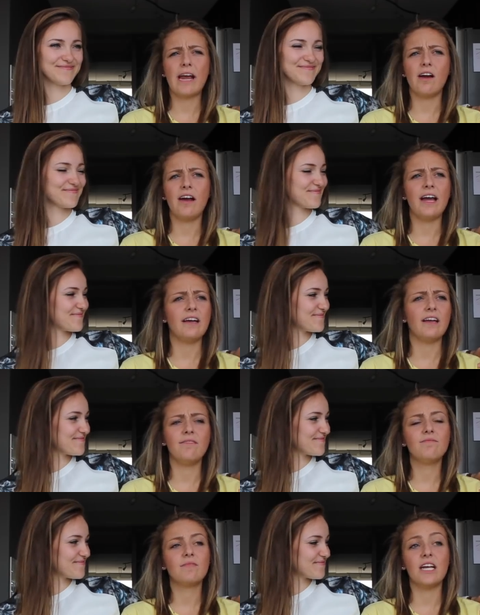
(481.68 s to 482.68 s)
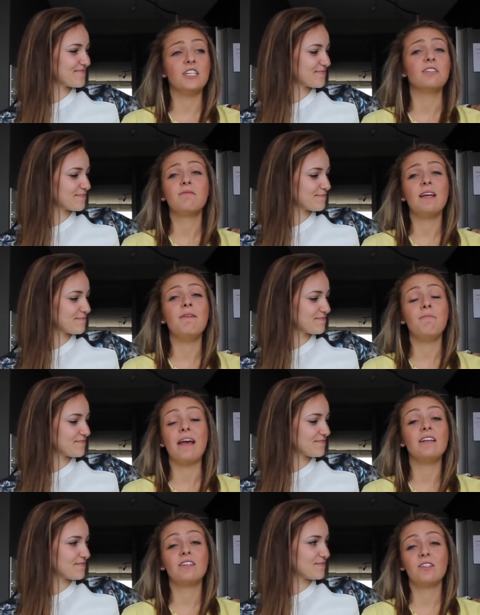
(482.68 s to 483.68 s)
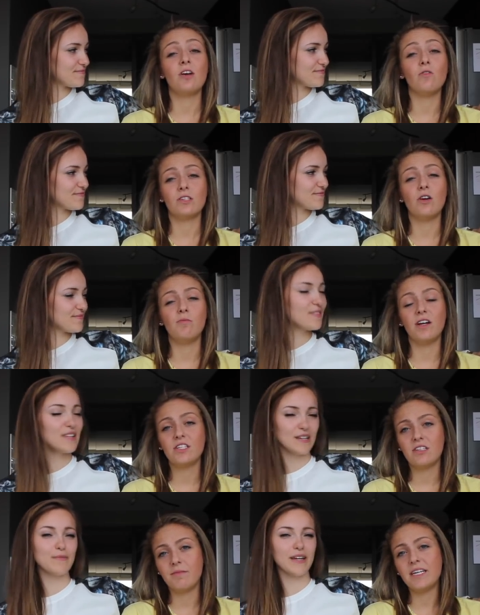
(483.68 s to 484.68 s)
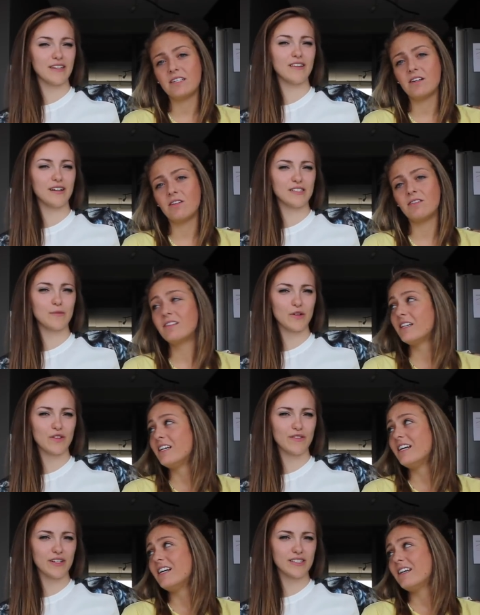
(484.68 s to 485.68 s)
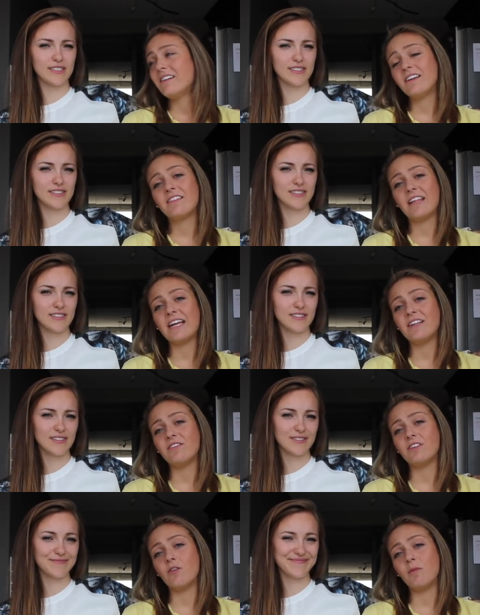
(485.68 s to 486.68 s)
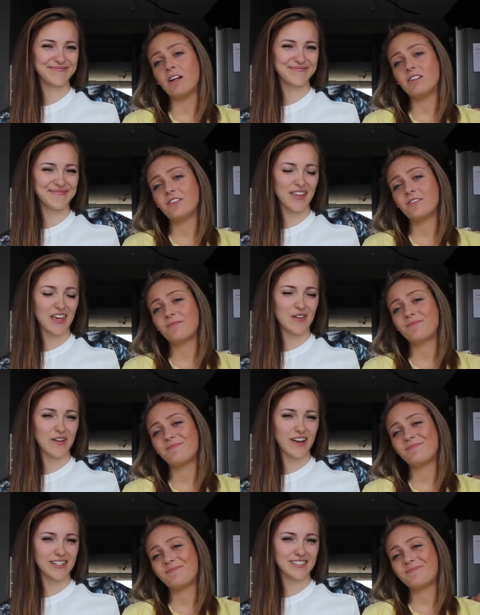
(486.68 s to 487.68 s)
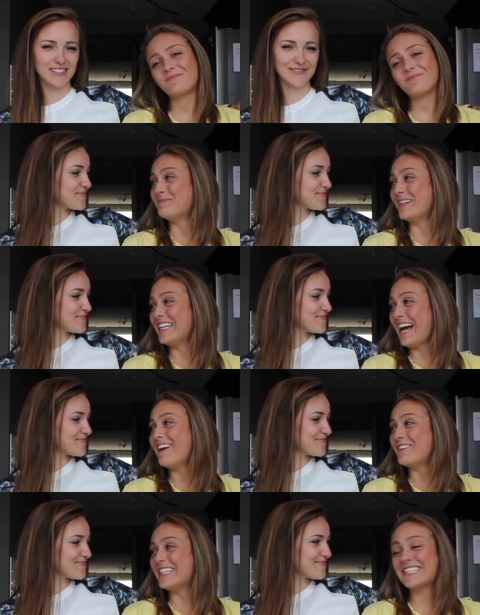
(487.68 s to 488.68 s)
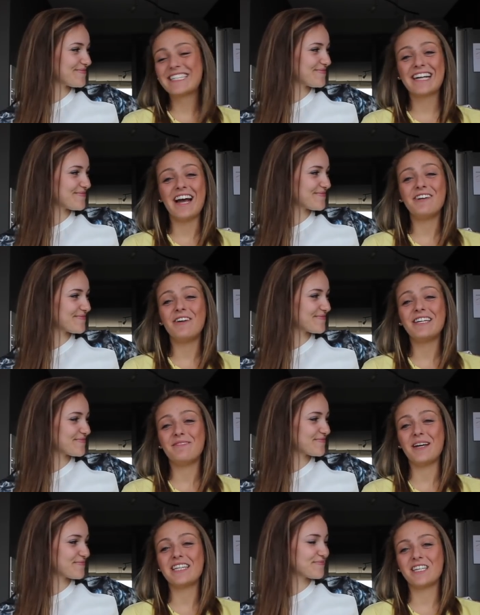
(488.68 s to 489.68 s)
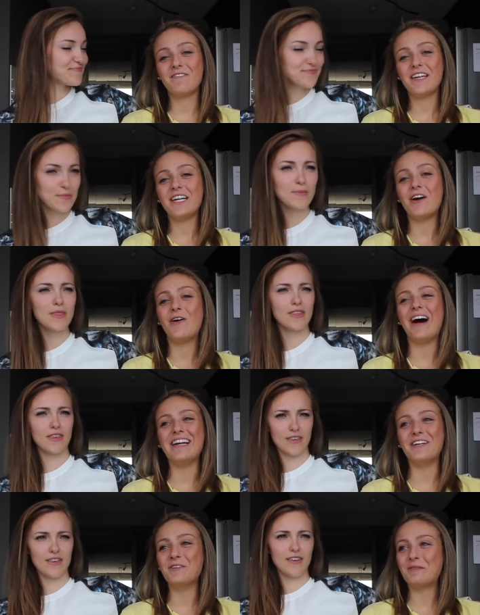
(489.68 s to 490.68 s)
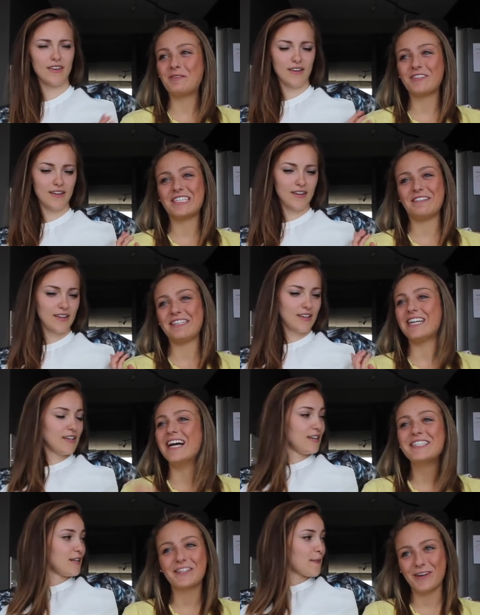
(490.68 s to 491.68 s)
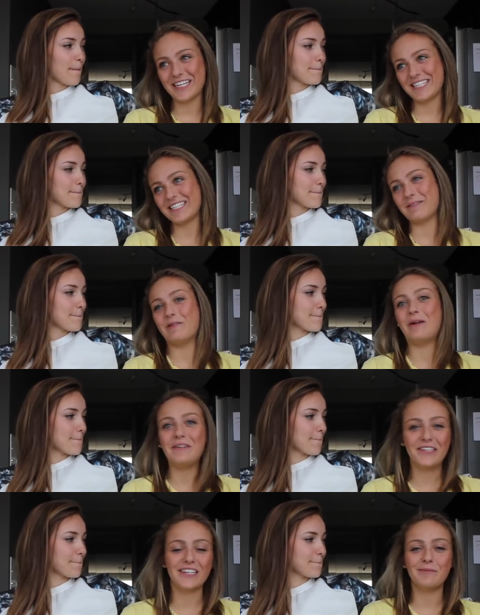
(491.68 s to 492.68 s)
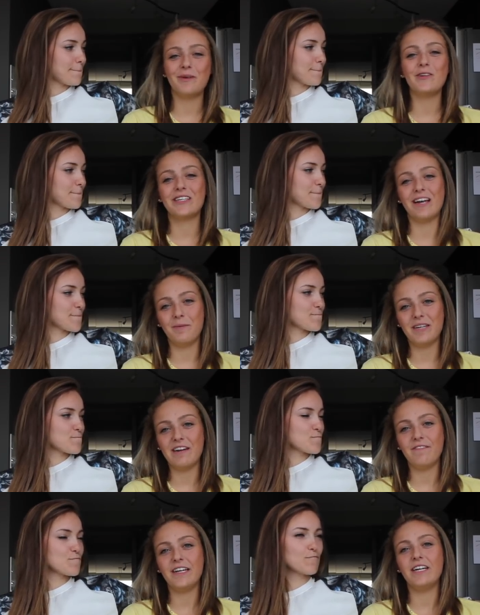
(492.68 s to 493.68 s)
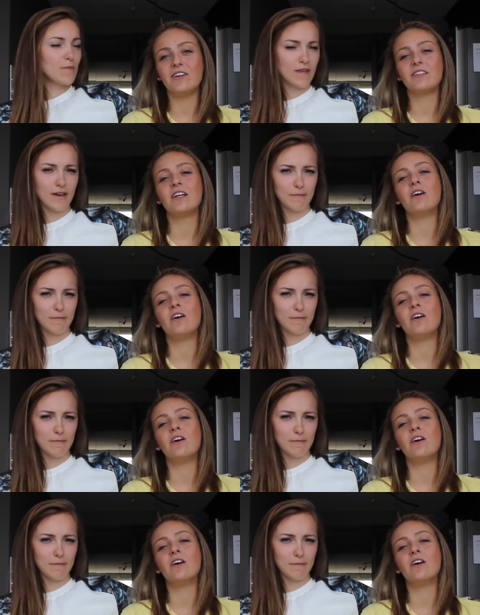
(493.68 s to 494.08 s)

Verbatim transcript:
Speaker 1: caring and it just it meant so so much it meant me, a so lot to both of us thank you so much thank you guys but yeah we just kind of wanted to make this video i know we've been receiving tons of questions about when you're going to post an update video so